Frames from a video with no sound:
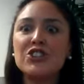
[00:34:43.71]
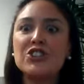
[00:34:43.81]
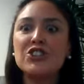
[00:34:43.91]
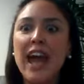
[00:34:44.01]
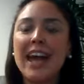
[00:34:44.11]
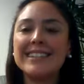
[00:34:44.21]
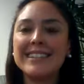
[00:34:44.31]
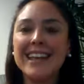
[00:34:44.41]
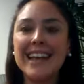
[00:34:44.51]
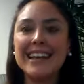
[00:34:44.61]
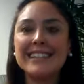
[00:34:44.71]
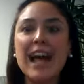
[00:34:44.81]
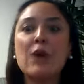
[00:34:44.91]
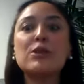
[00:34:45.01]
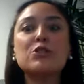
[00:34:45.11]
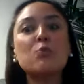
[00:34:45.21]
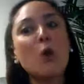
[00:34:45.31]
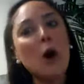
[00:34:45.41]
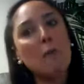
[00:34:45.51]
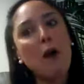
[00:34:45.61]
Shan says, I wish
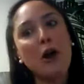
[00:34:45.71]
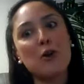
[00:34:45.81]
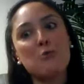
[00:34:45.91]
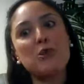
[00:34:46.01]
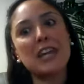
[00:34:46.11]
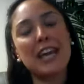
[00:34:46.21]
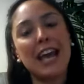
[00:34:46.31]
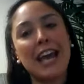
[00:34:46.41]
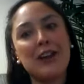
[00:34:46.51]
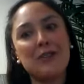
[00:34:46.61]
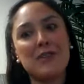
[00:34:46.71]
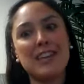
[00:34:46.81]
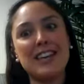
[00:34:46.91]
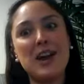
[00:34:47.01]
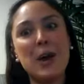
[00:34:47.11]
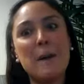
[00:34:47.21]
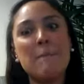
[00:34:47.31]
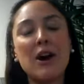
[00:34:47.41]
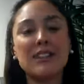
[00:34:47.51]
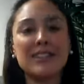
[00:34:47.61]
Walmart would carry
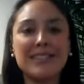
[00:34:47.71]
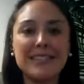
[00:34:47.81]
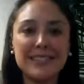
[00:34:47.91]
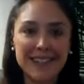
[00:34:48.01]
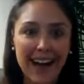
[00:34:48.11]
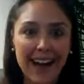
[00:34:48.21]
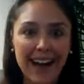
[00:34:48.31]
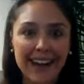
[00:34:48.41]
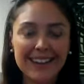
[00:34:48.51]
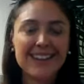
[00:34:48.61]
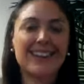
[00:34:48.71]
parts in stock.